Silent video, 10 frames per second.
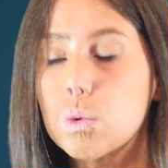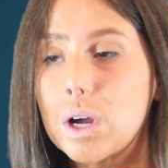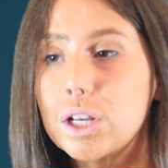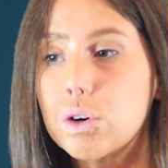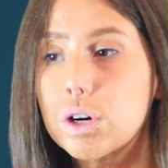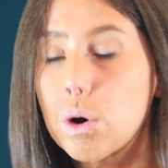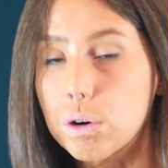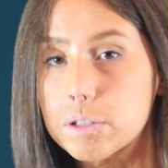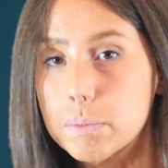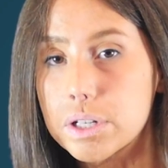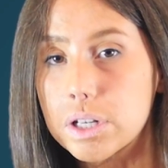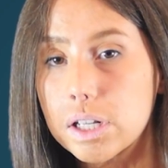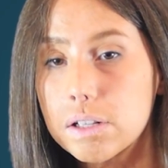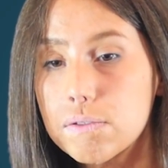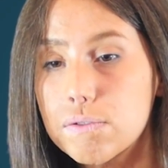When you're in
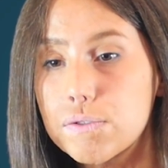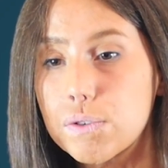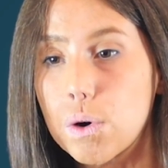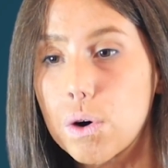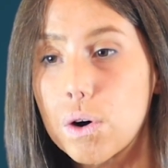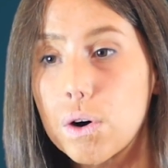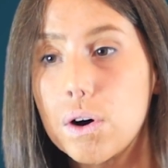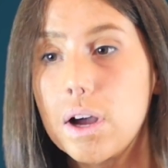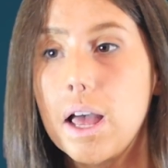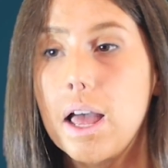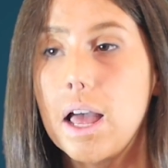hospital for